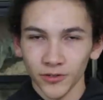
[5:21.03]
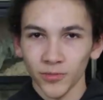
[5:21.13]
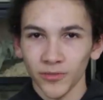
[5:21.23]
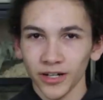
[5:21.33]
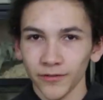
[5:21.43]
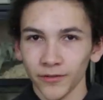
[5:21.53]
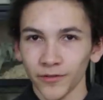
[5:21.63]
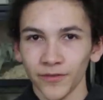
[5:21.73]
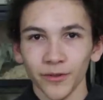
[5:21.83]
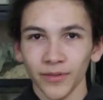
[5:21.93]
He'll swim around
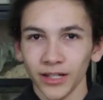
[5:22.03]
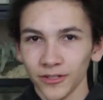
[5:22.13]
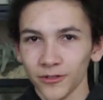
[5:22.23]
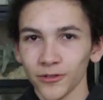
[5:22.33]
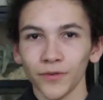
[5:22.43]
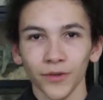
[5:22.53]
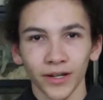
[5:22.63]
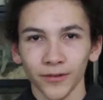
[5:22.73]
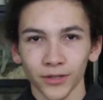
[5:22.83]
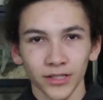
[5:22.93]
for a few minutes to a
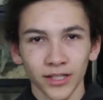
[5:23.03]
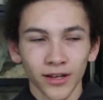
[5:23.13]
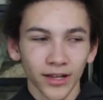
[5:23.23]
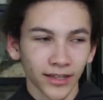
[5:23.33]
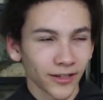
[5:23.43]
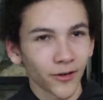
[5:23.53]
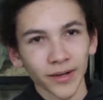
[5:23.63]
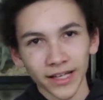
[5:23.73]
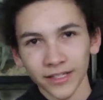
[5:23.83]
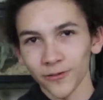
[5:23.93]
few hours, and then he'll
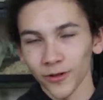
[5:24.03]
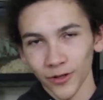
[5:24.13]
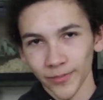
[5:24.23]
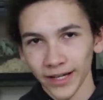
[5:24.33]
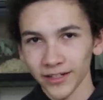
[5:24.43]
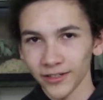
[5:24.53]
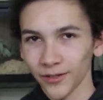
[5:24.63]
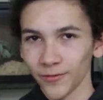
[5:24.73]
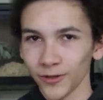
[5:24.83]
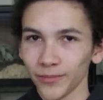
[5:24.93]
bask or go back
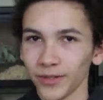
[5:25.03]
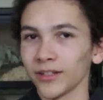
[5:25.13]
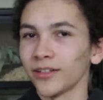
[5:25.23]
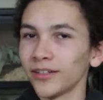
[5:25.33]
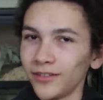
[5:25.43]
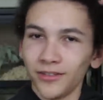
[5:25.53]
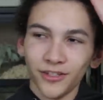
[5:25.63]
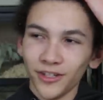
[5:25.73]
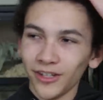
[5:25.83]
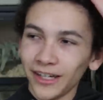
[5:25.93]
into the room and
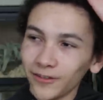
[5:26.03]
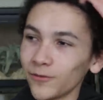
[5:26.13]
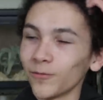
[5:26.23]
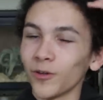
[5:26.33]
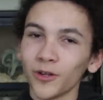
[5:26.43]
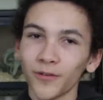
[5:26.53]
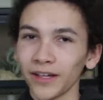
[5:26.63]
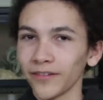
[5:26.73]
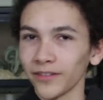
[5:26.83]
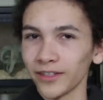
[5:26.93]
chill out and walk
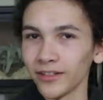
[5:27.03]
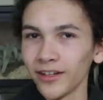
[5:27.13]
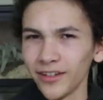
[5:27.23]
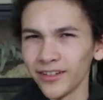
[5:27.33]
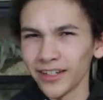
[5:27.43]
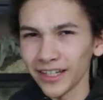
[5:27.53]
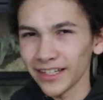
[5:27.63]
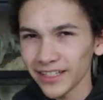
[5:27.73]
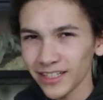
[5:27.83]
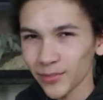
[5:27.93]
around. And
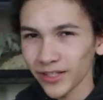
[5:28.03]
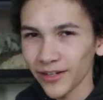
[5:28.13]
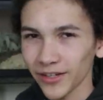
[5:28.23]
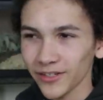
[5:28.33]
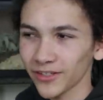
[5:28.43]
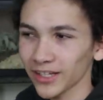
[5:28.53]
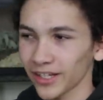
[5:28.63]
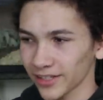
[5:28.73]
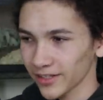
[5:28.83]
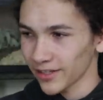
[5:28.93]
I guess he gets plenty of
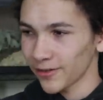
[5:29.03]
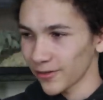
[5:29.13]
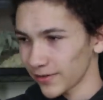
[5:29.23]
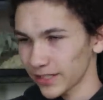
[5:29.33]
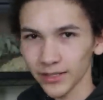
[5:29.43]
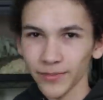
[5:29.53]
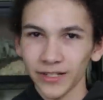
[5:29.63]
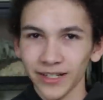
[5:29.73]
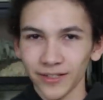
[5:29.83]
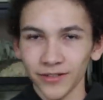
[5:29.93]
exercise. I don't know if it's as
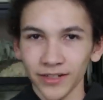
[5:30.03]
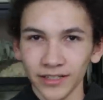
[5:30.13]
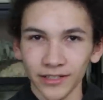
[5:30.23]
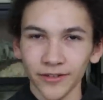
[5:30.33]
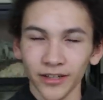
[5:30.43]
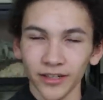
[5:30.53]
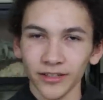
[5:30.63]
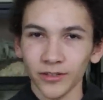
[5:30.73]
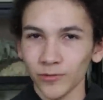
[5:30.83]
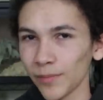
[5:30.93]
much exercise as you can
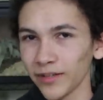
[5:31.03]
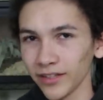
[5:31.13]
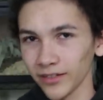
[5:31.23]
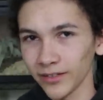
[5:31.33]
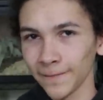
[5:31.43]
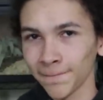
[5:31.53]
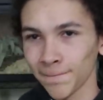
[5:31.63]
get swimming.